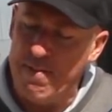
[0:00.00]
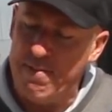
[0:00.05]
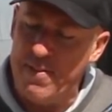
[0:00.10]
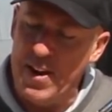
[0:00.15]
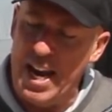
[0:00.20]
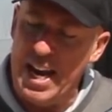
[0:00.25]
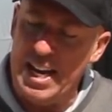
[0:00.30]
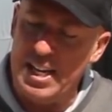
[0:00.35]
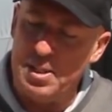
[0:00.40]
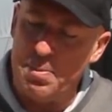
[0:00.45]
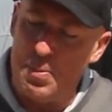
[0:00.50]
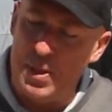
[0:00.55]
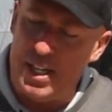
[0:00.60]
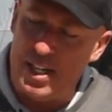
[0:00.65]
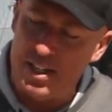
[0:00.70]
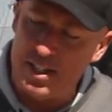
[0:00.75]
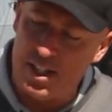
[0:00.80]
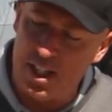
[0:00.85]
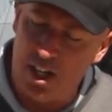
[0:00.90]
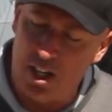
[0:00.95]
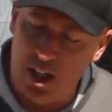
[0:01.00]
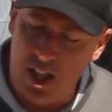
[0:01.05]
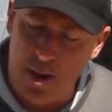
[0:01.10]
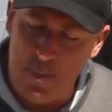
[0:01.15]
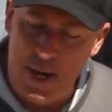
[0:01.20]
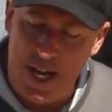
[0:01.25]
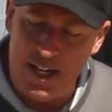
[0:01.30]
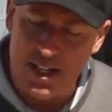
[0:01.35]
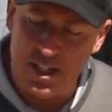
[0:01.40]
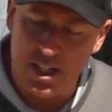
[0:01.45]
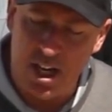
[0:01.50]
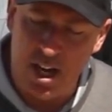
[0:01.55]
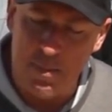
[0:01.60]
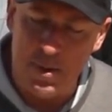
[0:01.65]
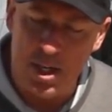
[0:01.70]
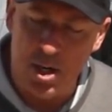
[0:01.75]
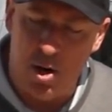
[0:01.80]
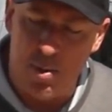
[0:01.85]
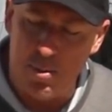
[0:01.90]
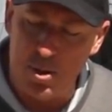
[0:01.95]
face because the club head is
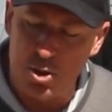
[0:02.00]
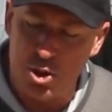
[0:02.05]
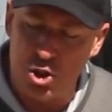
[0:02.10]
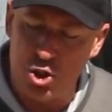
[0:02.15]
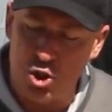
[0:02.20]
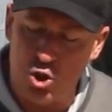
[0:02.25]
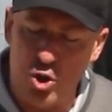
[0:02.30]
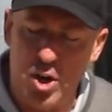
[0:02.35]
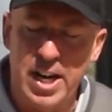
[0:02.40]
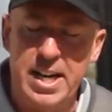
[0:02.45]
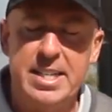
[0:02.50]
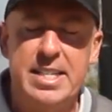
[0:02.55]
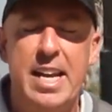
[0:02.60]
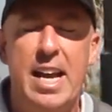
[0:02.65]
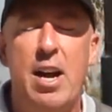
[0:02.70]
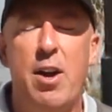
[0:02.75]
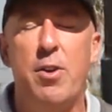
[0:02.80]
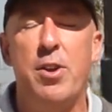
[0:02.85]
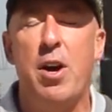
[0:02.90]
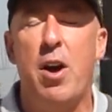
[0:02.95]
coming almost straight down